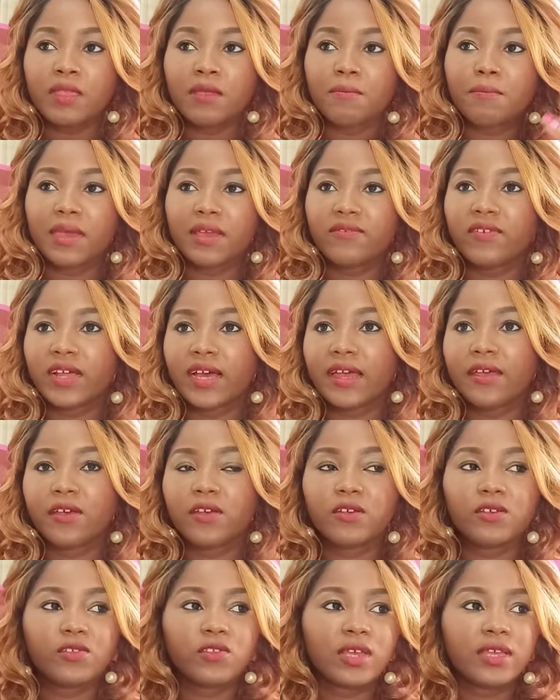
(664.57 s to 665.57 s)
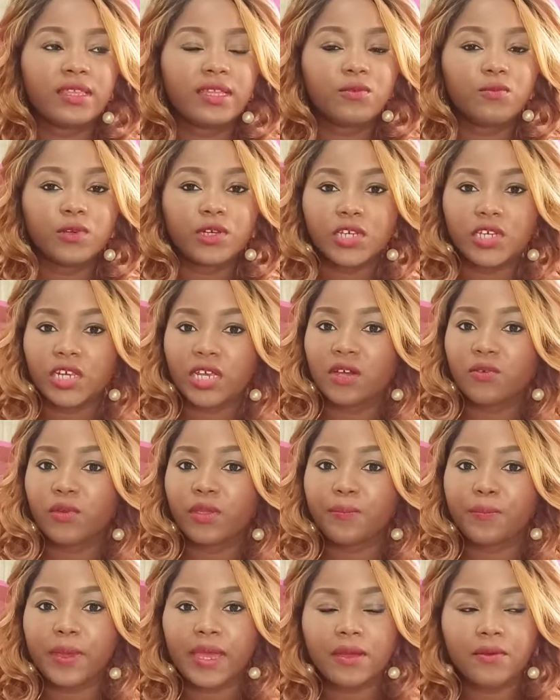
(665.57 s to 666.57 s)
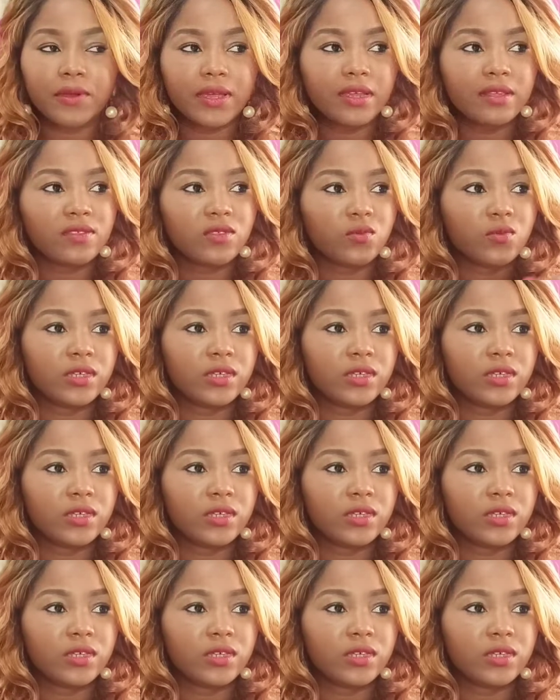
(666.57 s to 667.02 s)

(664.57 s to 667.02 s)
make flyers, and then we share with parents,